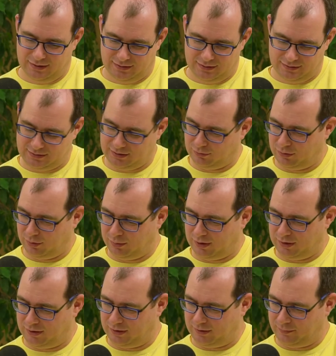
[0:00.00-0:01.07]
So
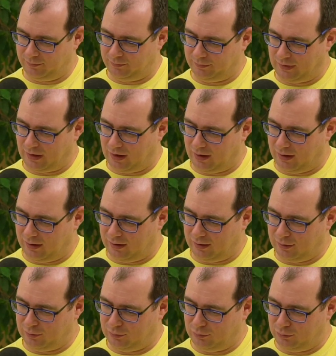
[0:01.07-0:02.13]
Robert,
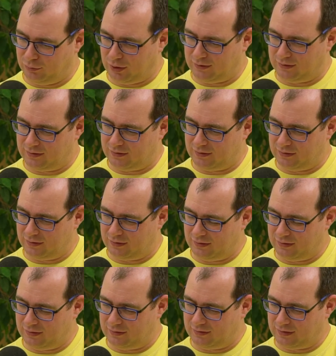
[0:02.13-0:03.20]
what
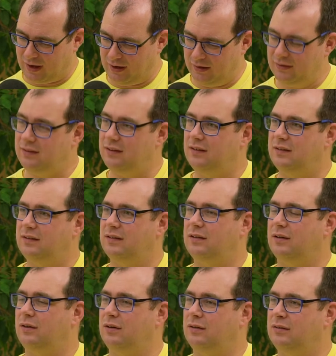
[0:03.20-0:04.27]

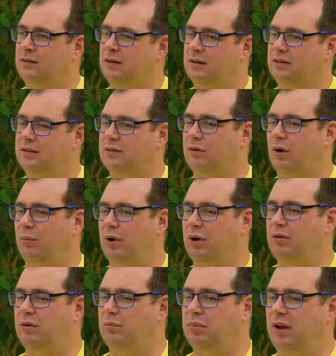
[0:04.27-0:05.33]
sizes on
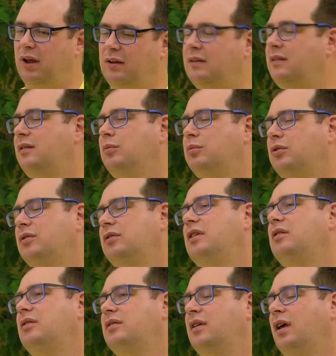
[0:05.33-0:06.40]
strawberry plants you
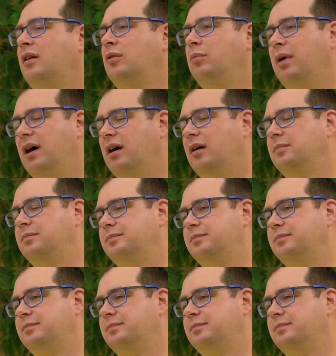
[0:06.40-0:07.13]
produce at Lubera?